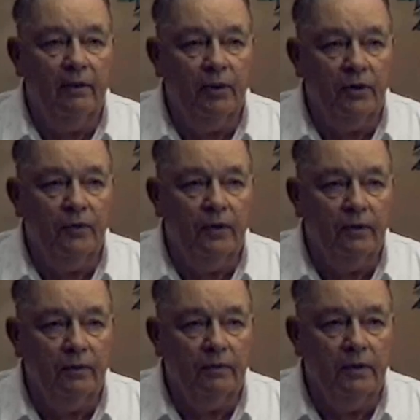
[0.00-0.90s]
that was
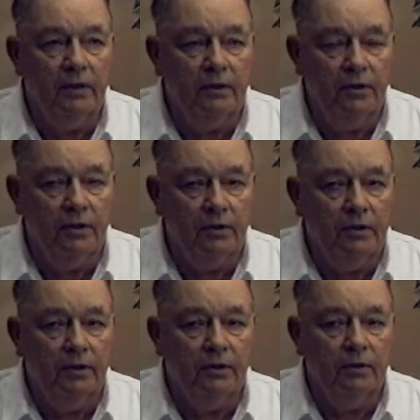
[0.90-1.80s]
for
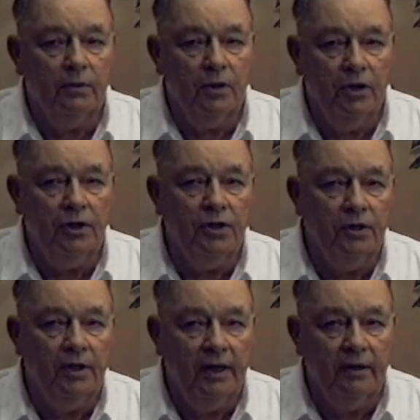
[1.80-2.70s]
your
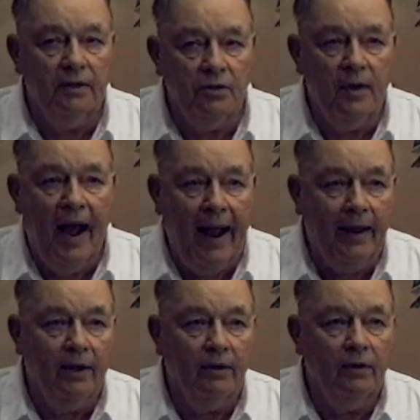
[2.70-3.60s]
cushion in the track.
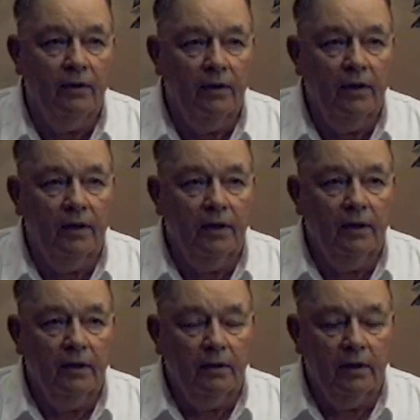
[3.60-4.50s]

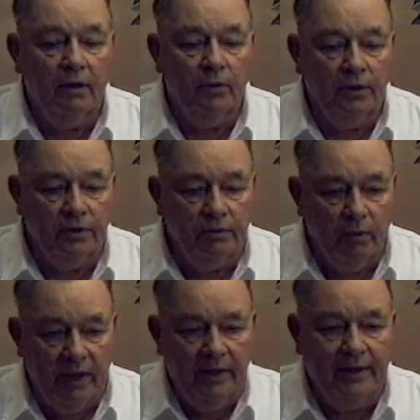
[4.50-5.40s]
That was
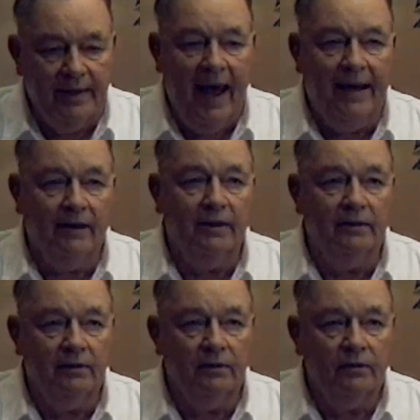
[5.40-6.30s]
what you sat
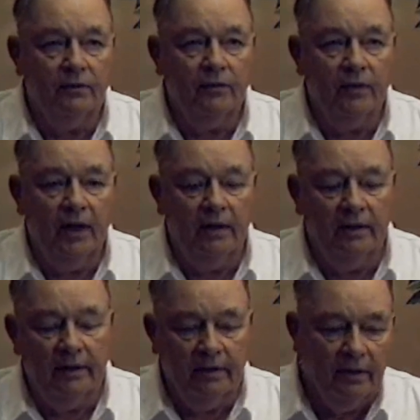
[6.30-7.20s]
on, and
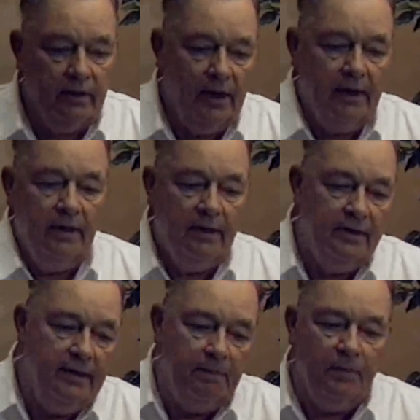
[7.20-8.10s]
it
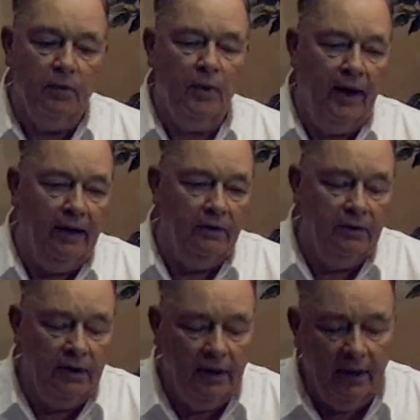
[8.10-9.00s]
zipped
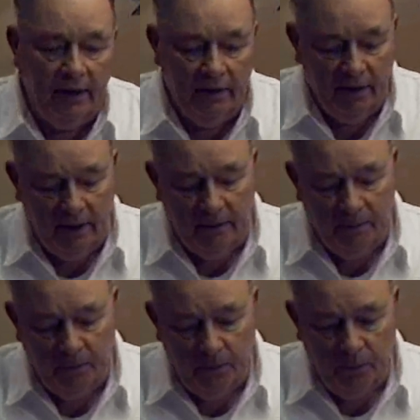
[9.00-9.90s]
around, and
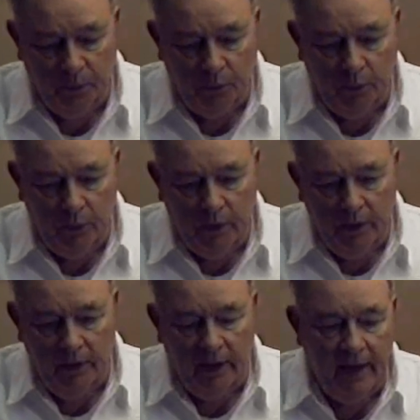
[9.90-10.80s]

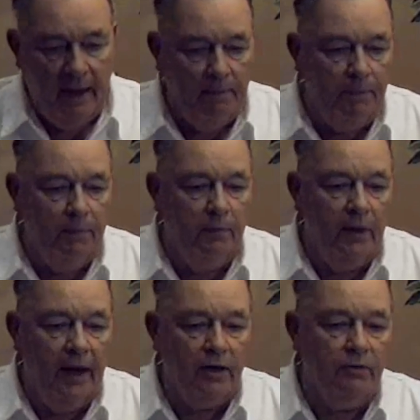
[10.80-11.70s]
you kept
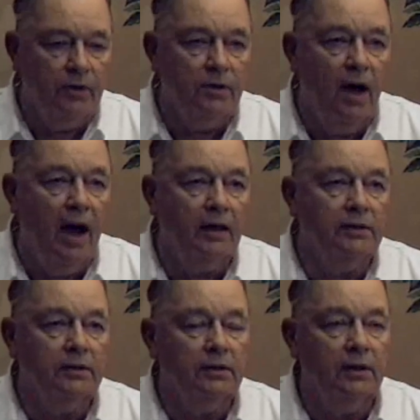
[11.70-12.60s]
extra
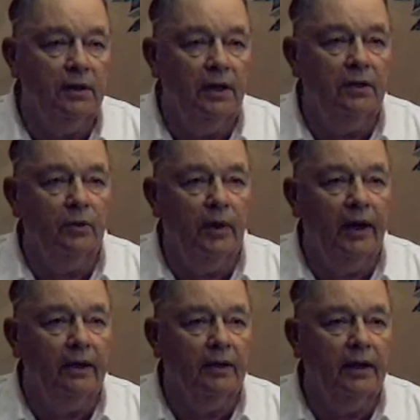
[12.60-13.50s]
socks and
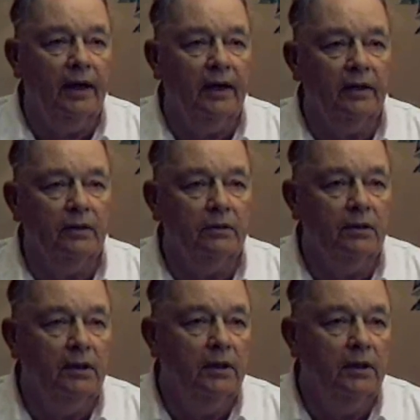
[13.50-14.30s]
underwear in there,